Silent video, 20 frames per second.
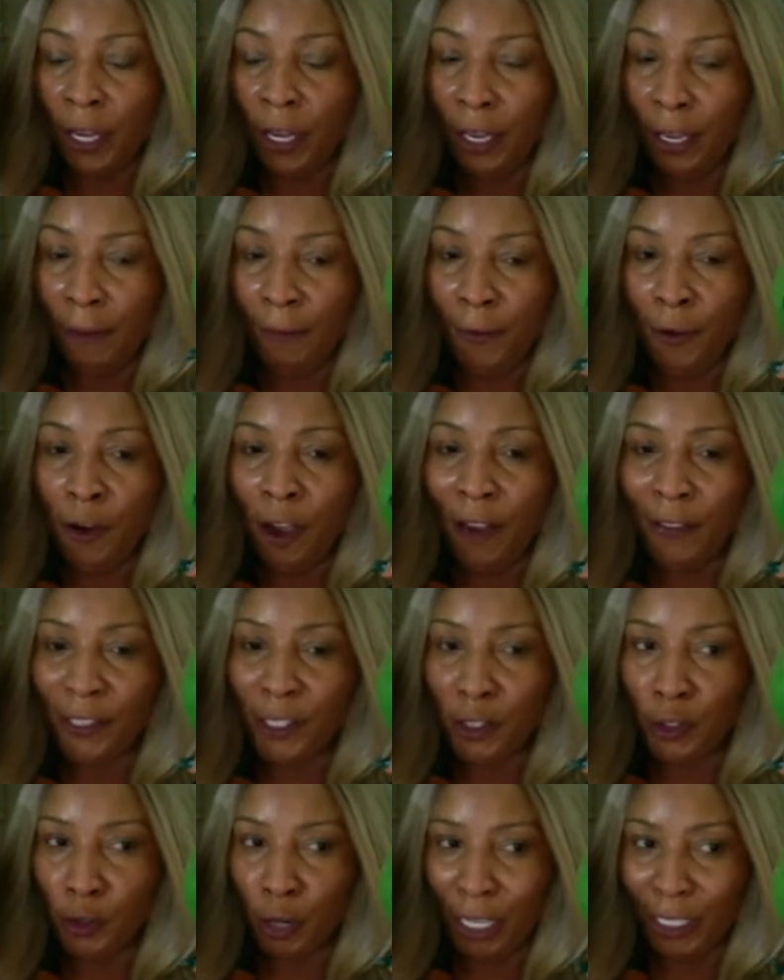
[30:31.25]
If you have
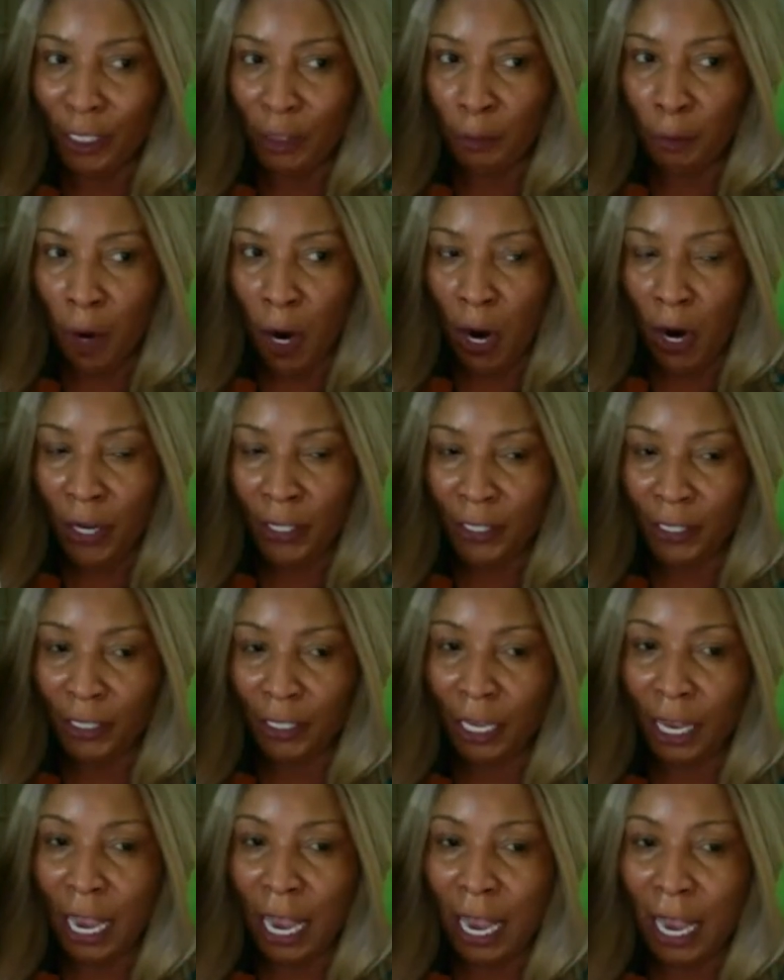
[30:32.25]
stretch marks,
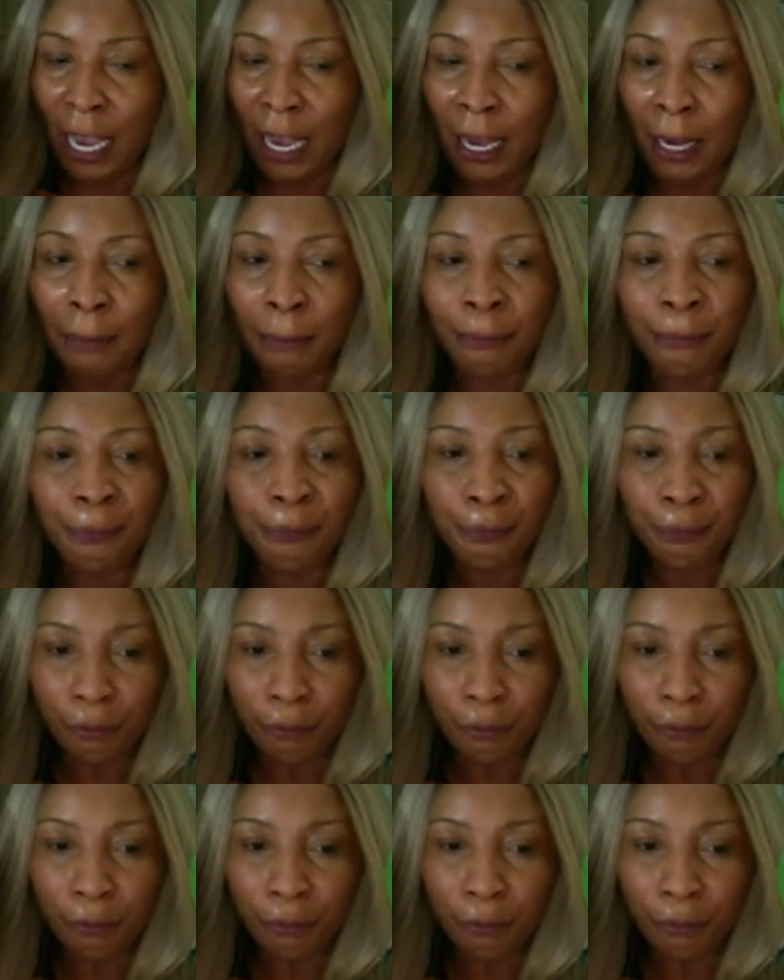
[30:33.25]
um,